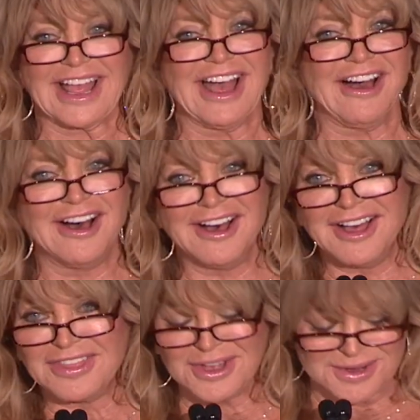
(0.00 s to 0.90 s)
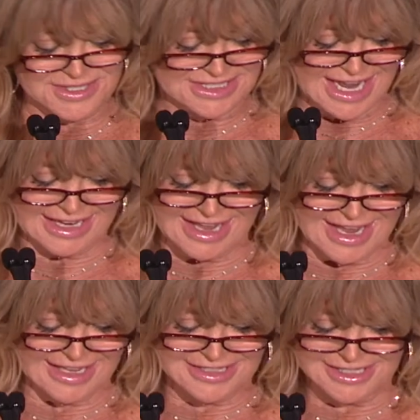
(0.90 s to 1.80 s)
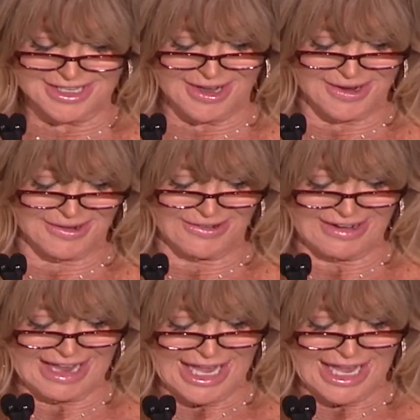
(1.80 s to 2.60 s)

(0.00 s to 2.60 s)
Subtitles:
All those decades ago,